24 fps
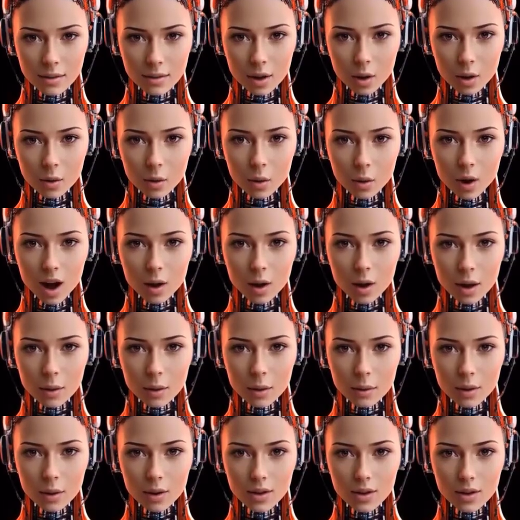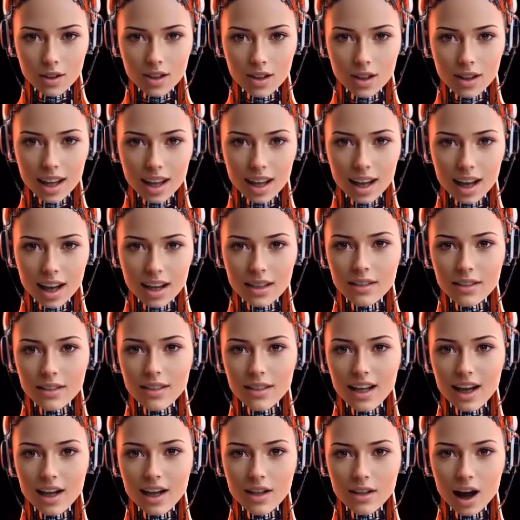Mars. The
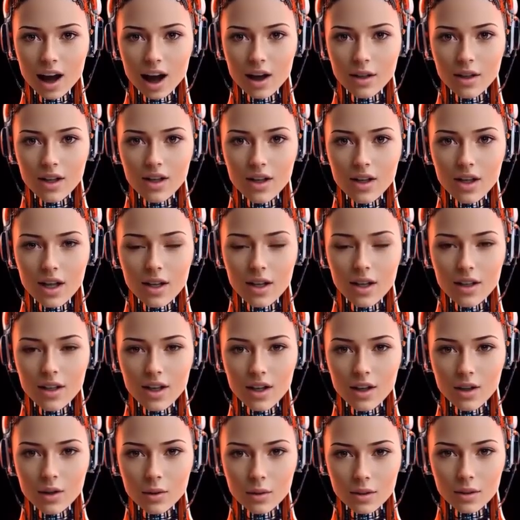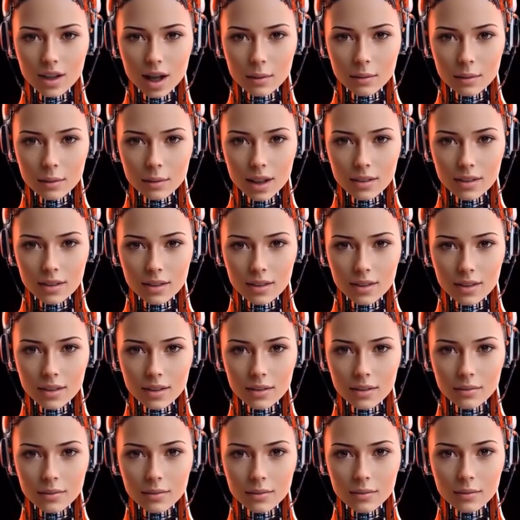red planet that seems so romantic
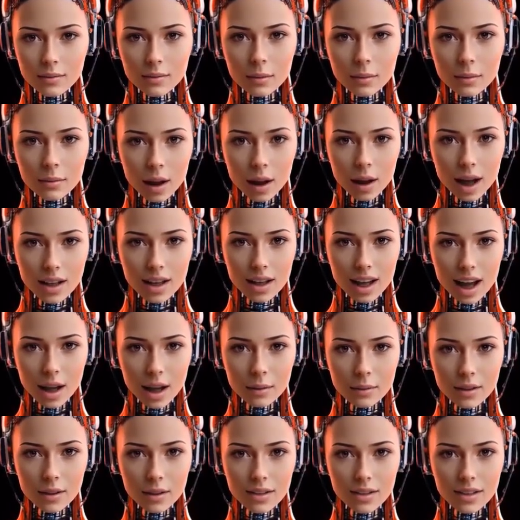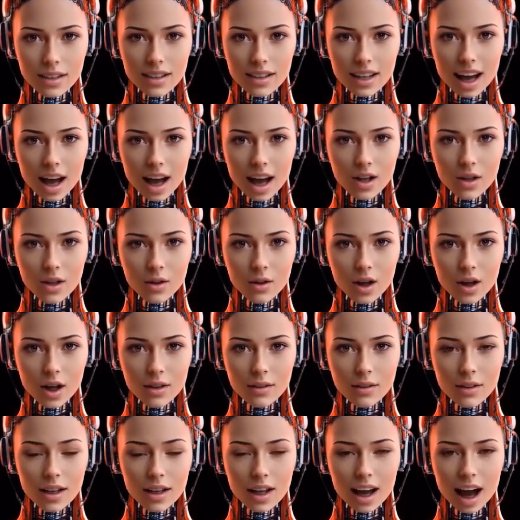until you remember it has a thin atmosphere,
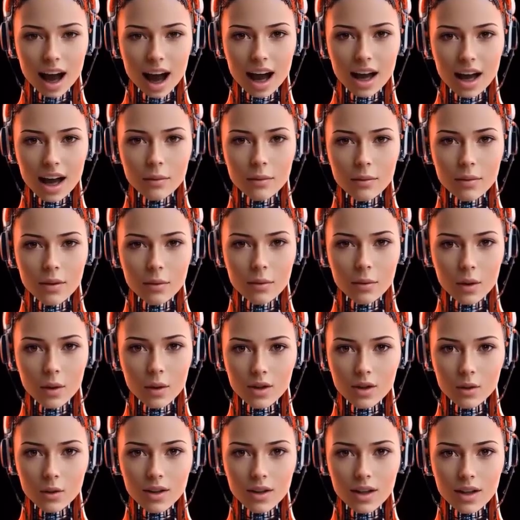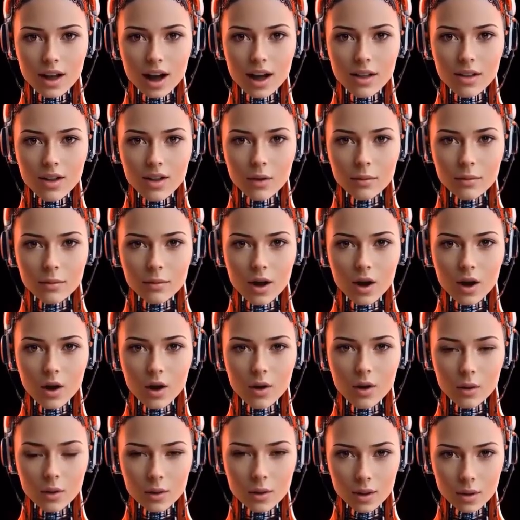frigid temperatures, and
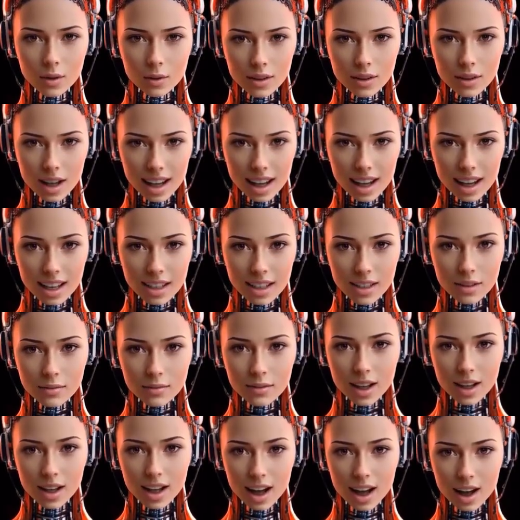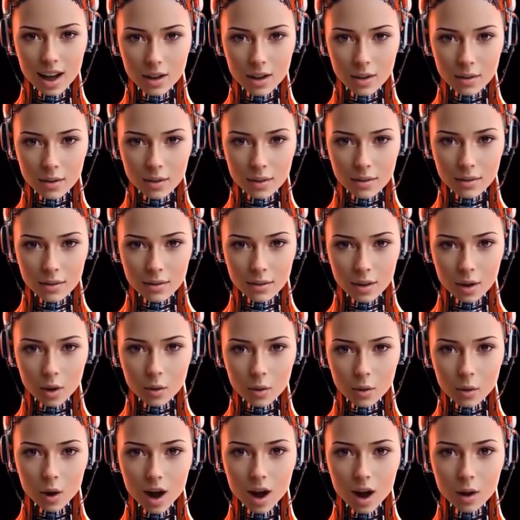radiation levels that make a tanning bed look
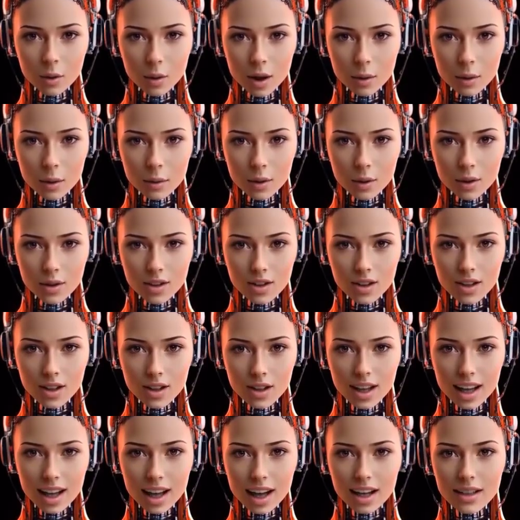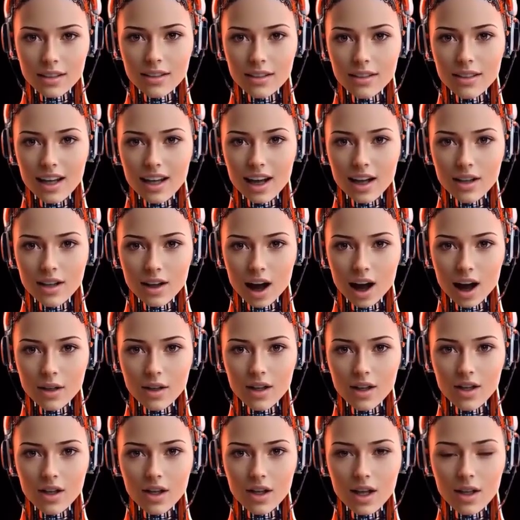safe. Here's what
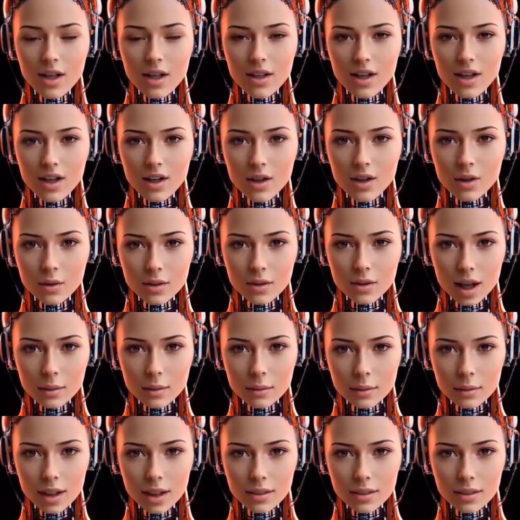realistically could go wrong.